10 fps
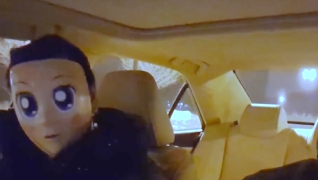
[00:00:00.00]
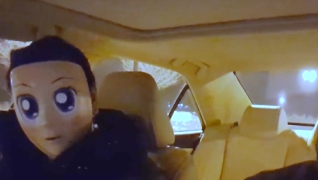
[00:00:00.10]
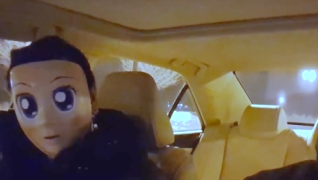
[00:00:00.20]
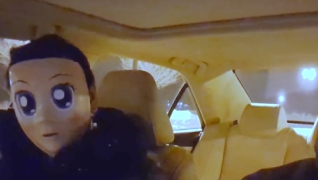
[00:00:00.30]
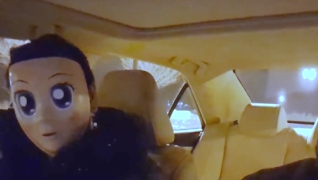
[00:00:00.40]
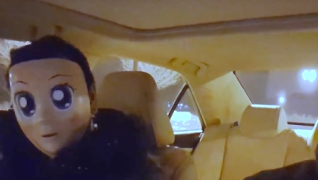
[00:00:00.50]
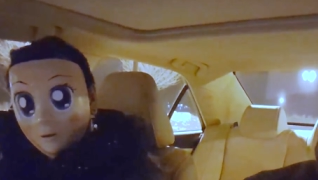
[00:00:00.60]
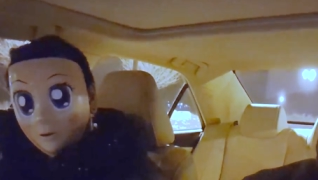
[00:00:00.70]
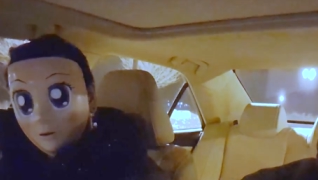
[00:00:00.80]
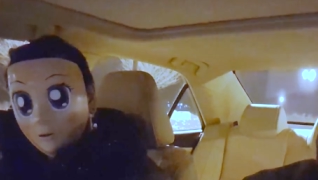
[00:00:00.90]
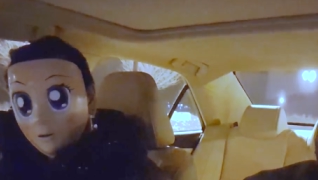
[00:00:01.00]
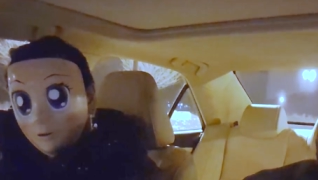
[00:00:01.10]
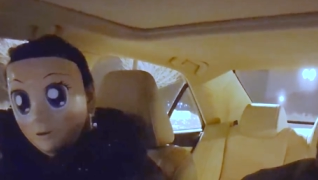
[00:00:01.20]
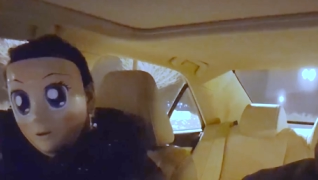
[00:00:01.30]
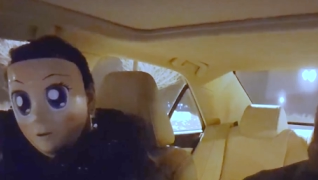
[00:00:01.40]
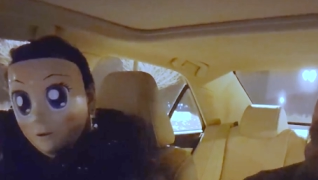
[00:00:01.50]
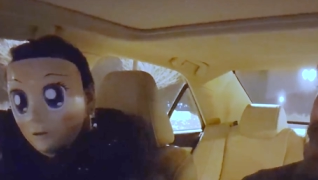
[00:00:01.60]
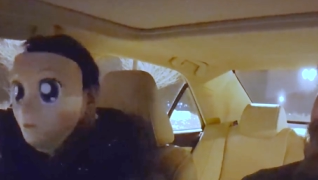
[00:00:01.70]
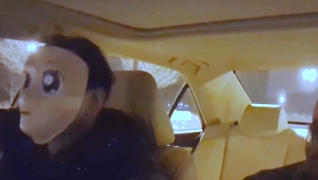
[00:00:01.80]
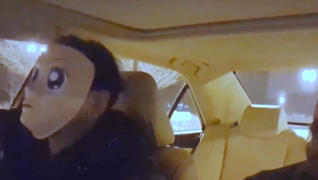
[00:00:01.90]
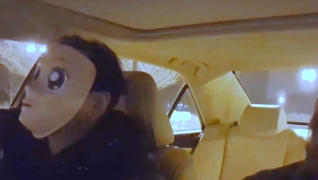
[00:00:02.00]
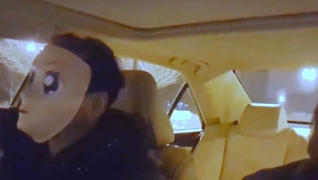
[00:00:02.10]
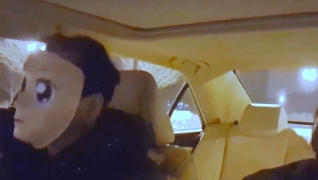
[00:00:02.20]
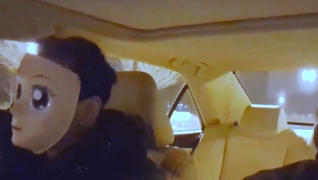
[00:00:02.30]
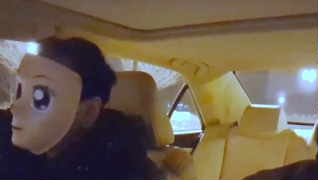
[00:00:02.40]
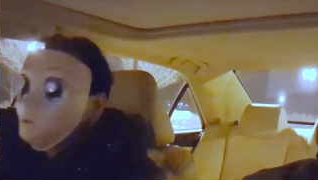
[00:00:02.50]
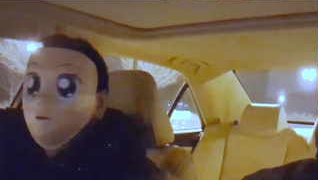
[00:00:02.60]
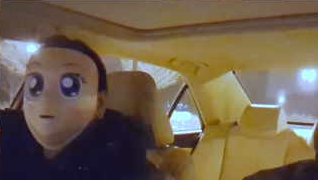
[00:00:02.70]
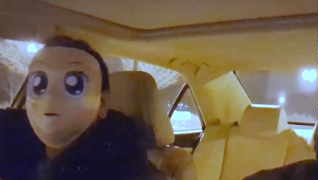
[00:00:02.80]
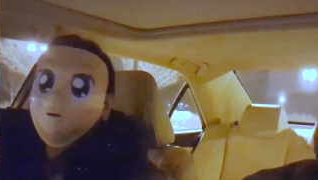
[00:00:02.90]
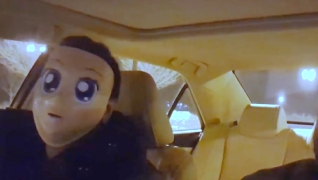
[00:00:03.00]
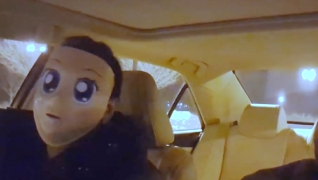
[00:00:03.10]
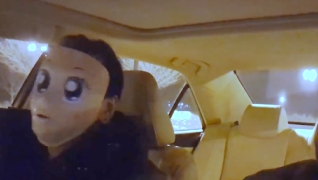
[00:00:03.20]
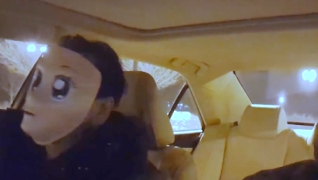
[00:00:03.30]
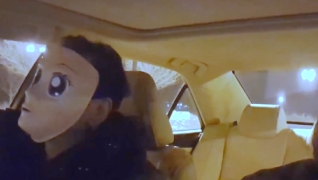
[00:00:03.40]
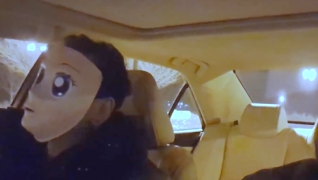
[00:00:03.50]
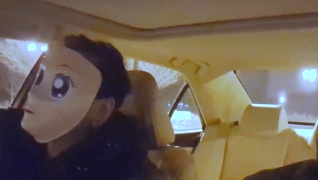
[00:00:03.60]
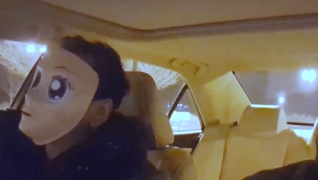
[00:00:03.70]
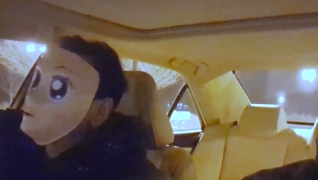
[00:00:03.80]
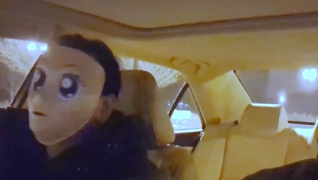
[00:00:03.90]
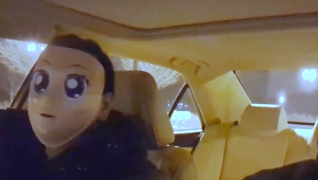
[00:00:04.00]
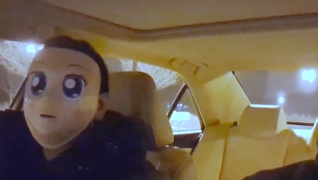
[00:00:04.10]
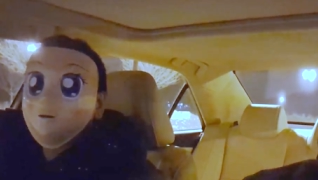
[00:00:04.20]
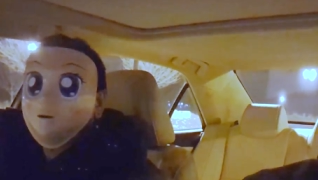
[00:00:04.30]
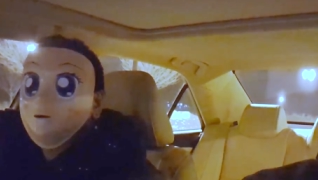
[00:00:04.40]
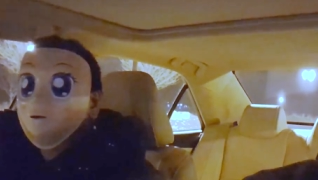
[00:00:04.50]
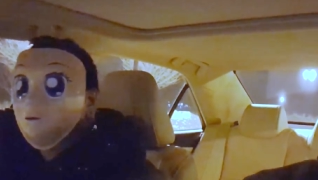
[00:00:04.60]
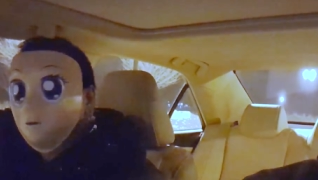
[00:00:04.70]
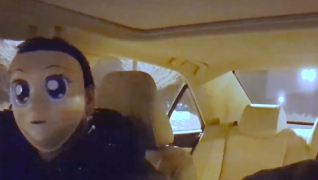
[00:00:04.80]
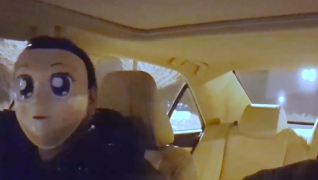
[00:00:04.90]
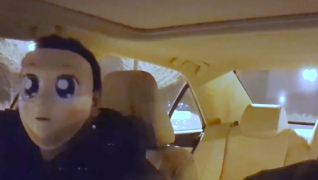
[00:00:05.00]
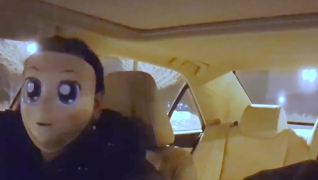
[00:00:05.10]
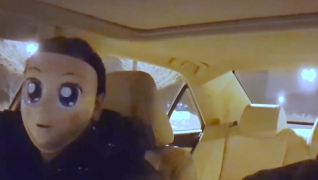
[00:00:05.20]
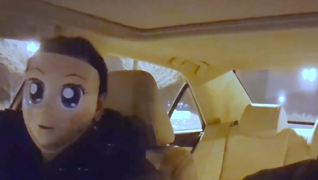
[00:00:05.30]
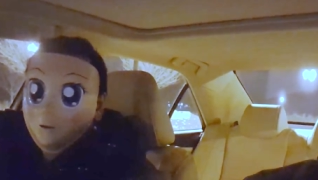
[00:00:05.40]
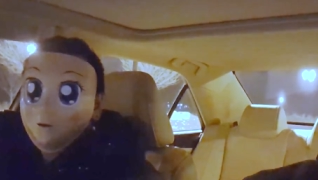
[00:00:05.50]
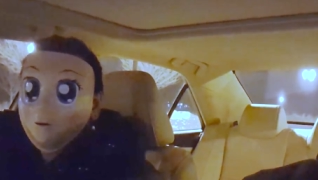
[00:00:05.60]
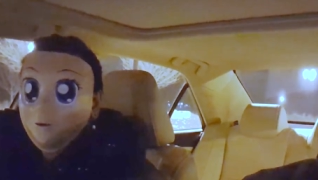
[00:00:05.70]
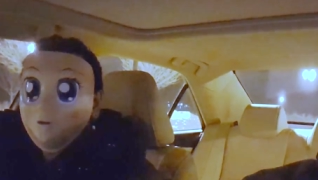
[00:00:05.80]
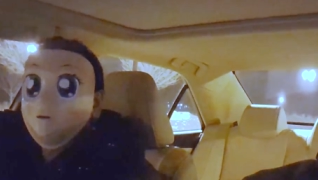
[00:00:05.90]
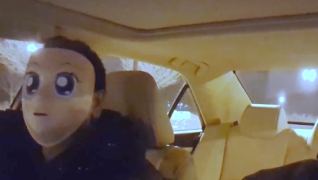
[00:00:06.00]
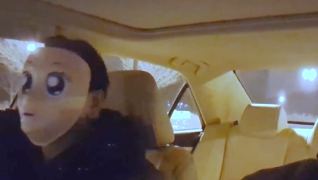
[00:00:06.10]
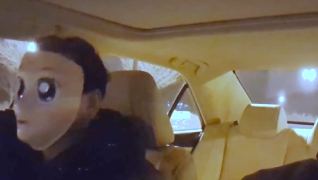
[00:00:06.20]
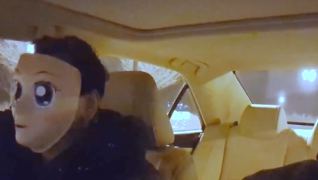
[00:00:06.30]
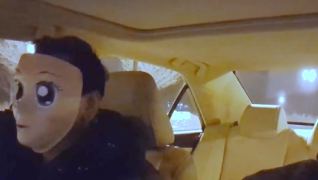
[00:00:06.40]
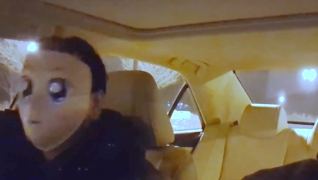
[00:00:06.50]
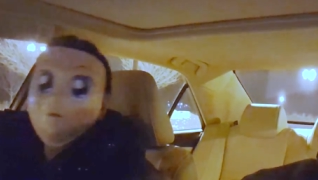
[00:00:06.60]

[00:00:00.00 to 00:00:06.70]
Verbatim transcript: you syndicate that to iTunes? I syndicate the Rum and Apple Show and Uncivilized Banter onto iTunes. Okay. Yes.